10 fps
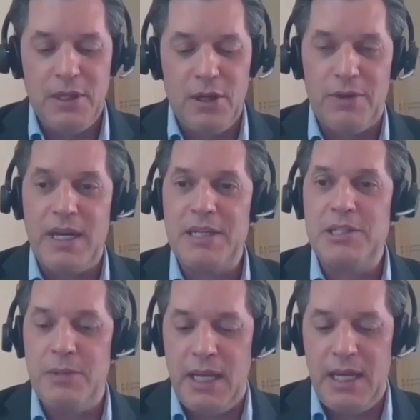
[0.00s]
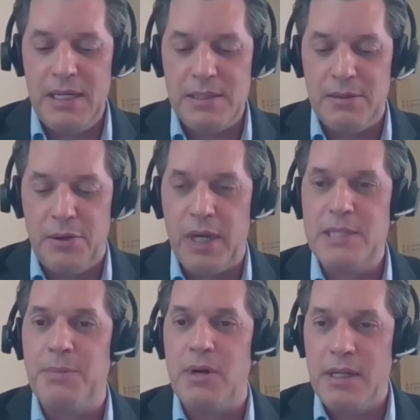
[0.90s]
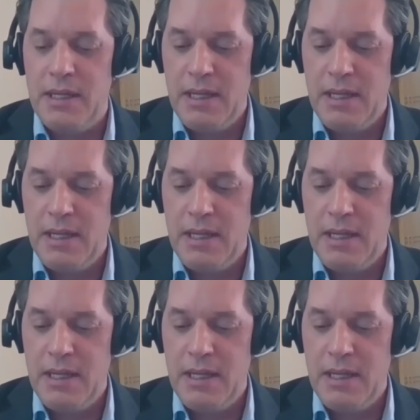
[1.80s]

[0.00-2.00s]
Over the next 2 days, through expert